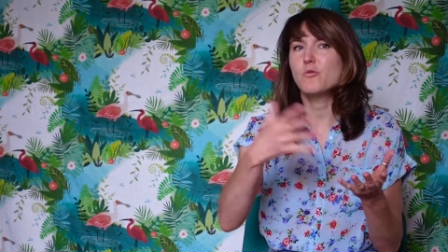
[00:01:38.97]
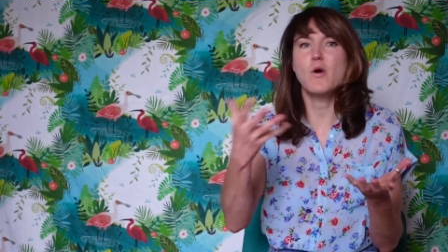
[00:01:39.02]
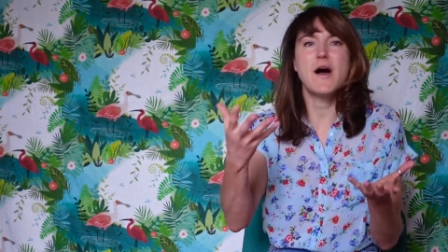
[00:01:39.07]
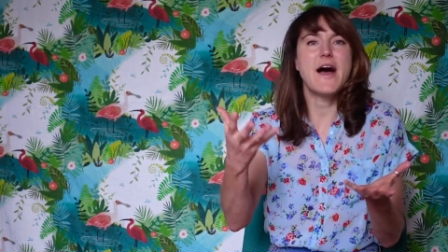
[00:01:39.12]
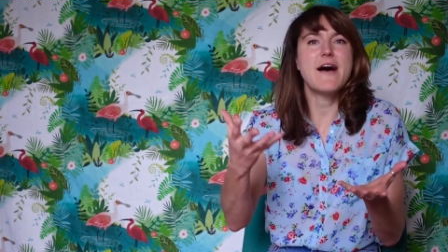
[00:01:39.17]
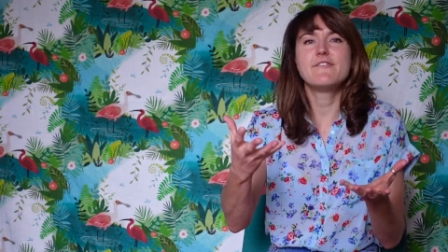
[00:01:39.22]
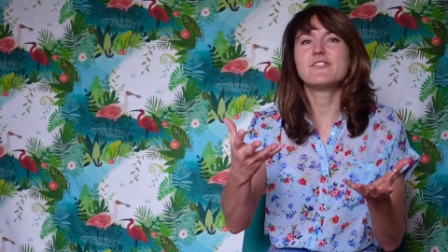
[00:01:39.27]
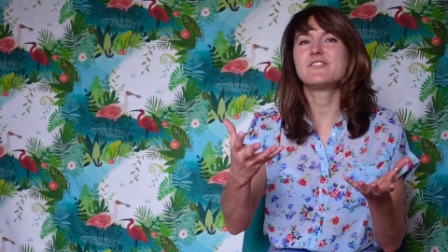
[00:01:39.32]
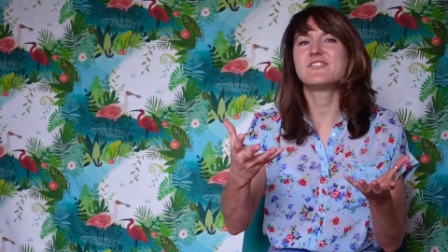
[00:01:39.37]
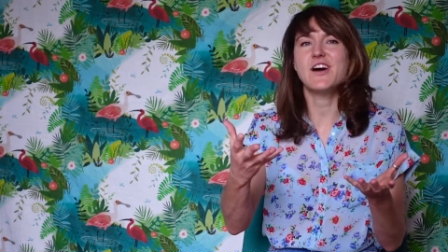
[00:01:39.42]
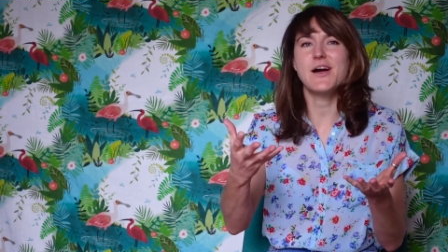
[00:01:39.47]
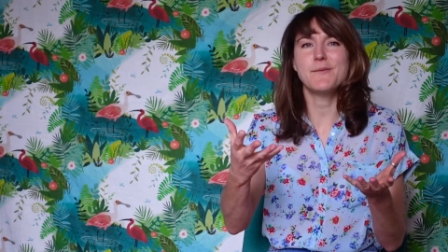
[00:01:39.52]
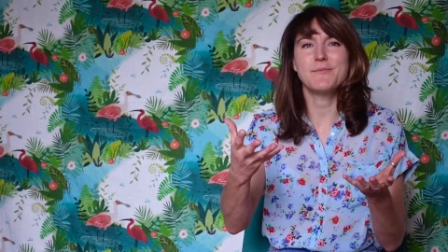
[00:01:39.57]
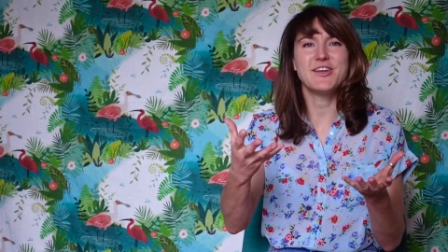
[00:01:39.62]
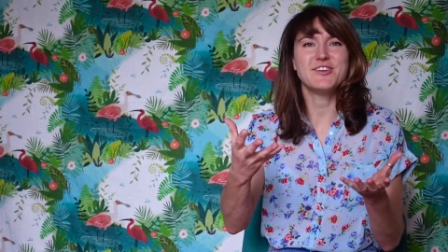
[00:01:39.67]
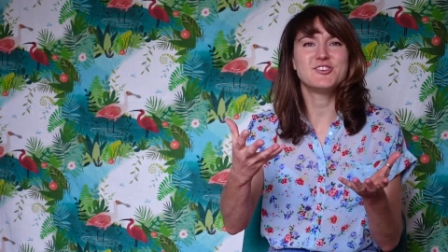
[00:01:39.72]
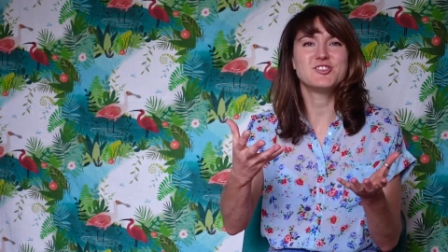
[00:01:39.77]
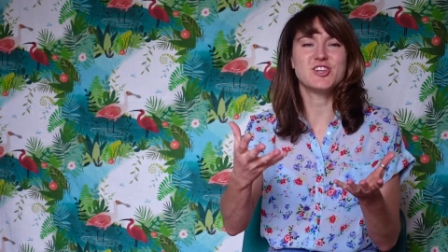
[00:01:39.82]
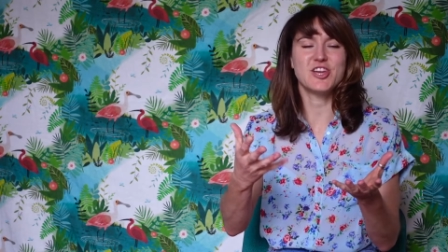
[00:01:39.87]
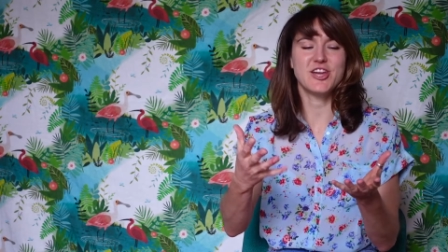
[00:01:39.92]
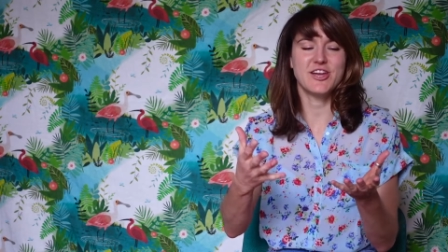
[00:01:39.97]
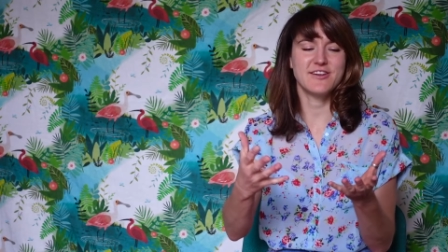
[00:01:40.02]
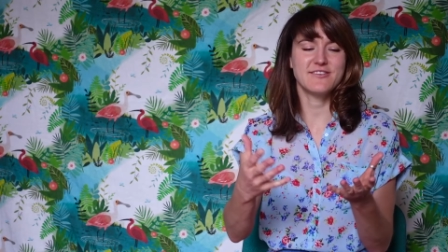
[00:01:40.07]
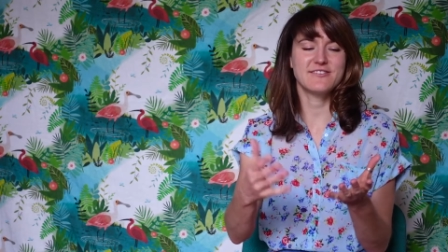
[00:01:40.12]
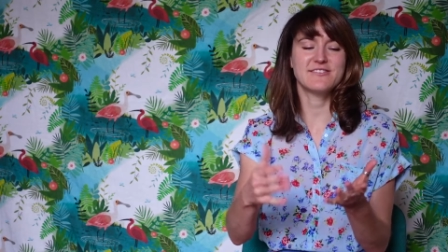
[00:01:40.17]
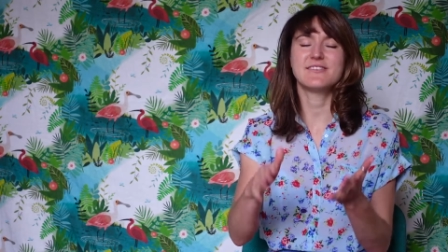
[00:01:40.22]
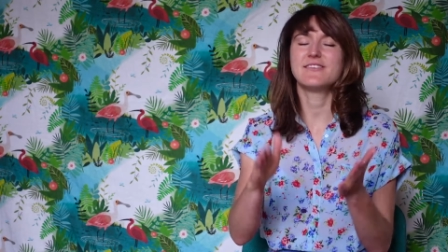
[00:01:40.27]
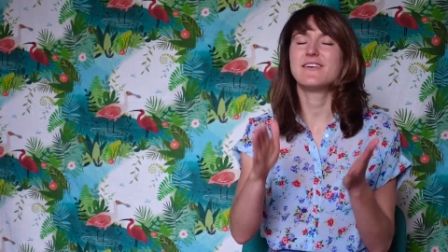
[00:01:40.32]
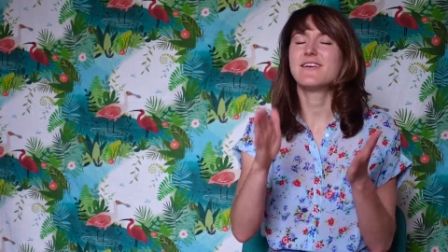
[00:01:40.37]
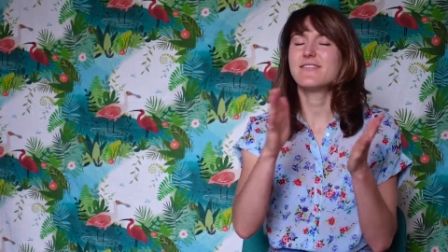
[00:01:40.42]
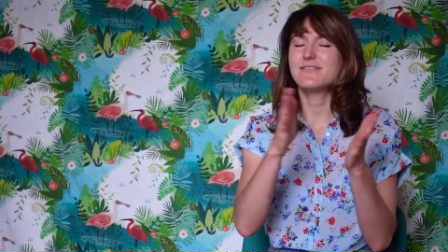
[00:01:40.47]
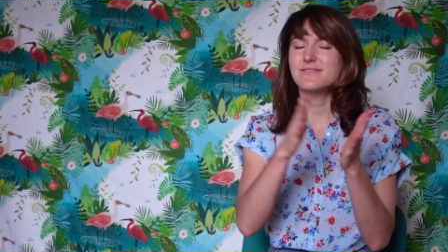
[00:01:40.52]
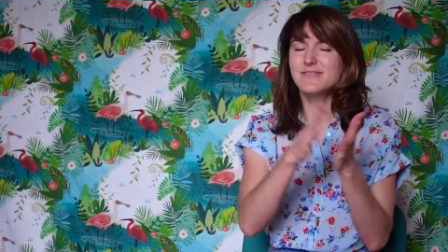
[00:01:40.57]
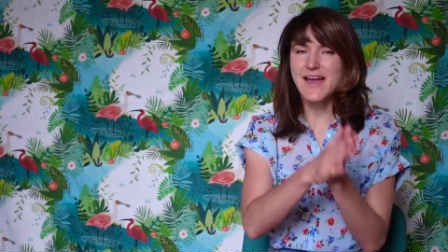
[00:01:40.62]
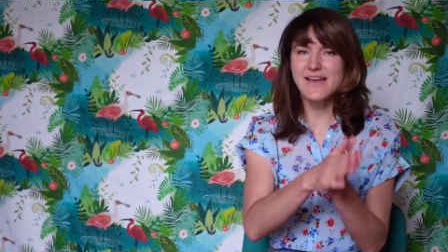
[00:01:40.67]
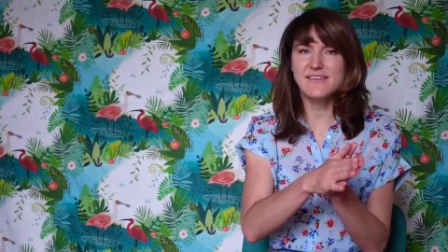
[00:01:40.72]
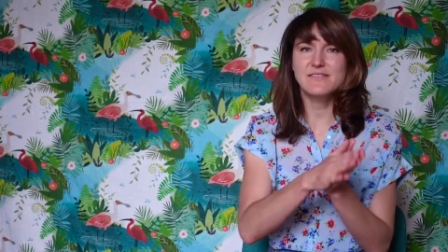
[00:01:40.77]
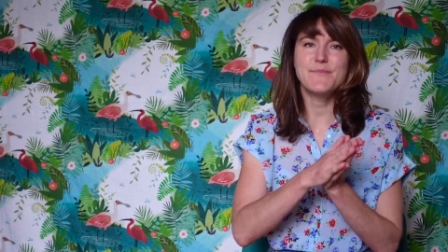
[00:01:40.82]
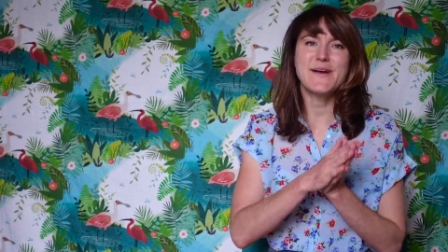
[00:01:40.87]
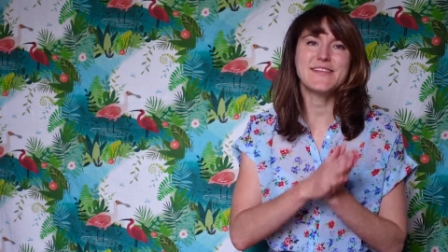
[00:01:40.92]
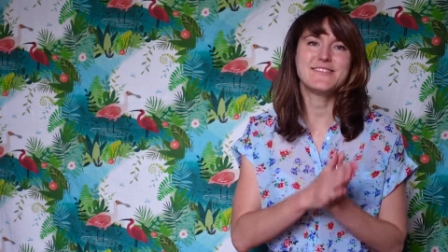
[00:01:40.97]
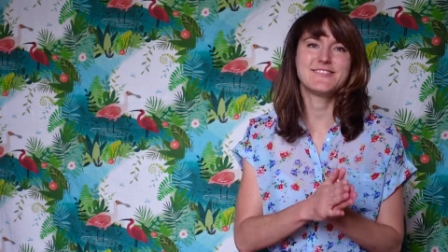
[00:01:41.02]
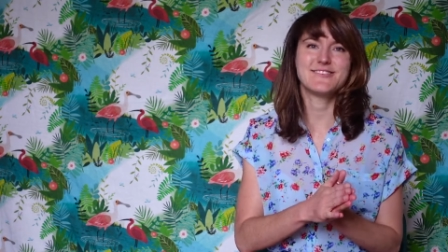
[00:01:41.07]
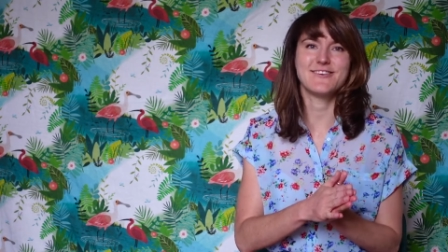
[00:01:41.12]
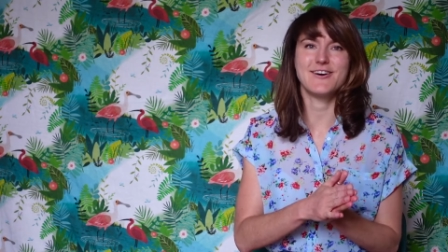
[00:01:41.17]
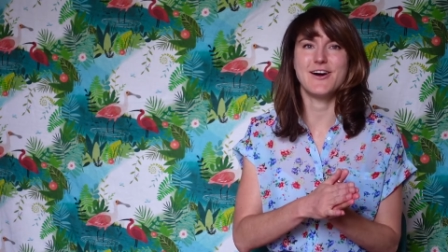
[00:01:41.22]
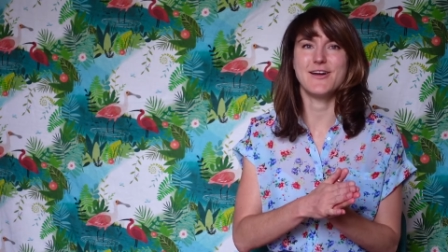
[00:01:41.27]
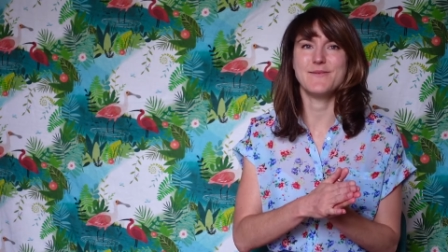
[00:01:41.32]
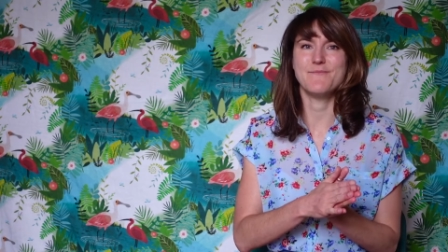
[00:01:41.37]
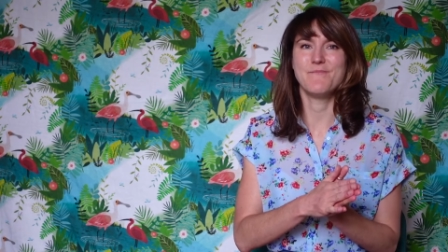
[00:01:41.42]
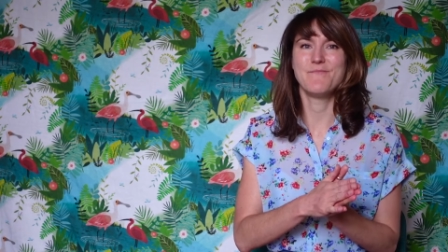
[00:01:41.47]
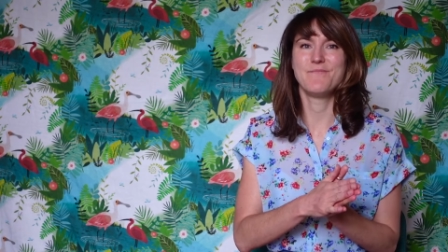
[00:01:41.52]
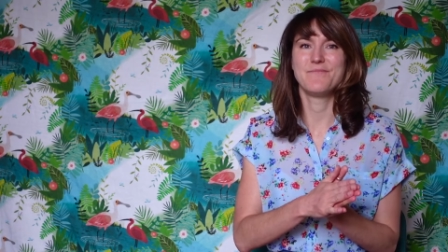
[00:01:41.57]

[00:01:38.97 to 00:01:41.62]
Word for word: whatever time you choose, that's bedtime.